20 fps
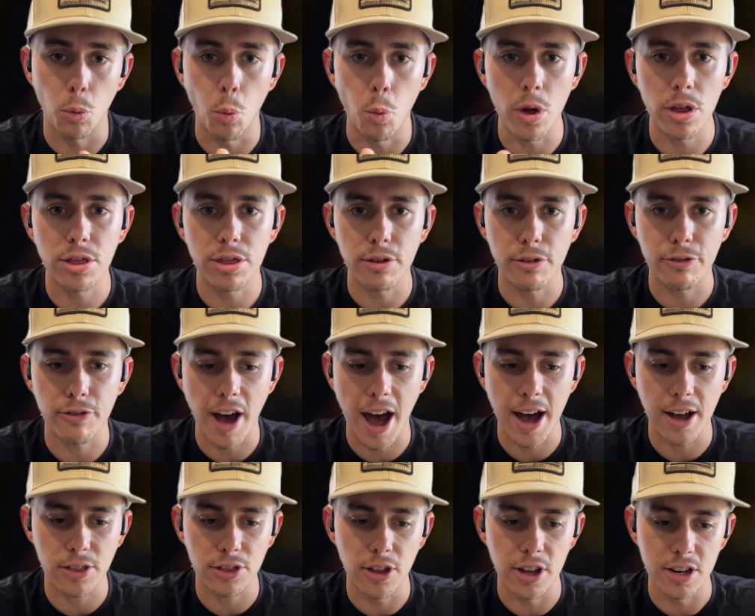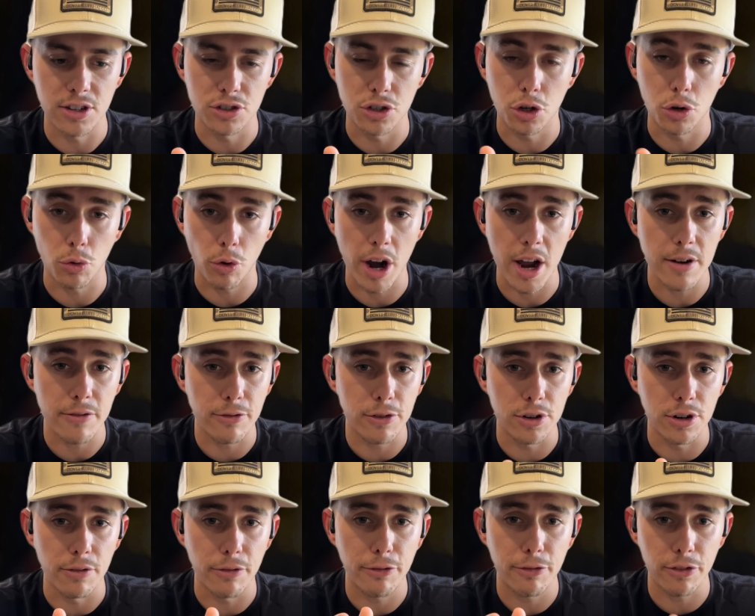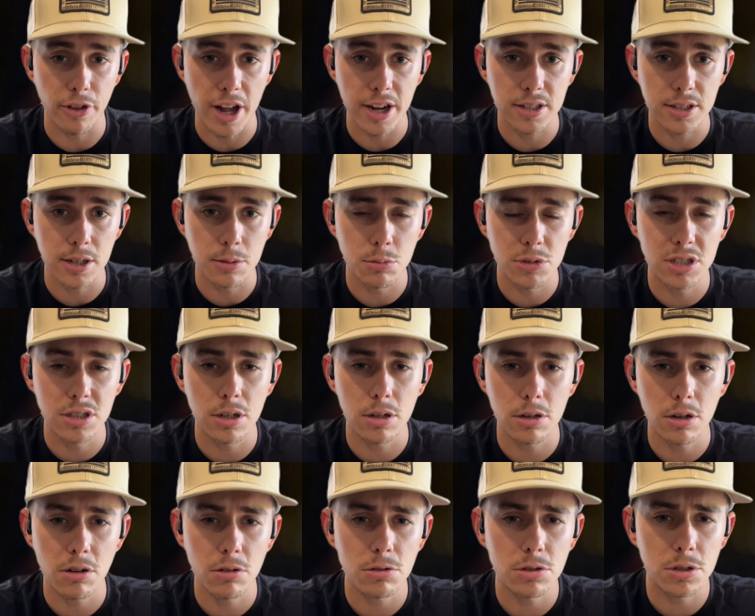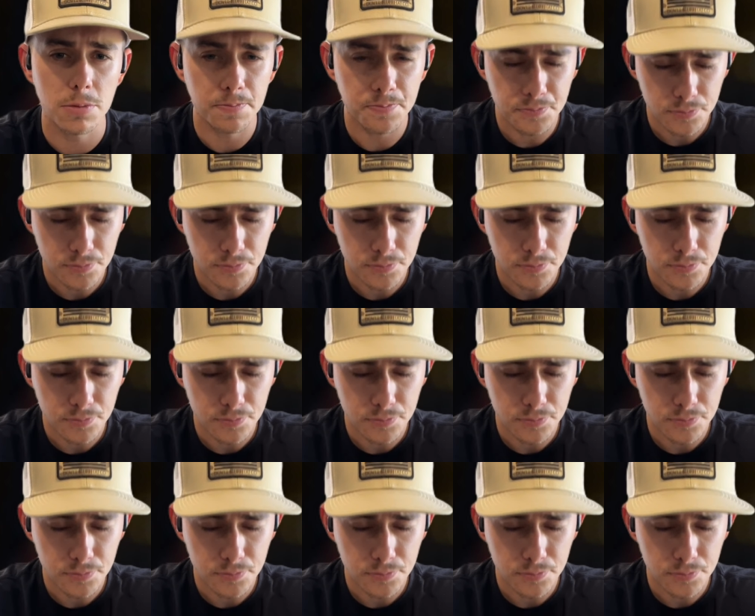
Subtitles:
with the fact that it's great for deflecting materials.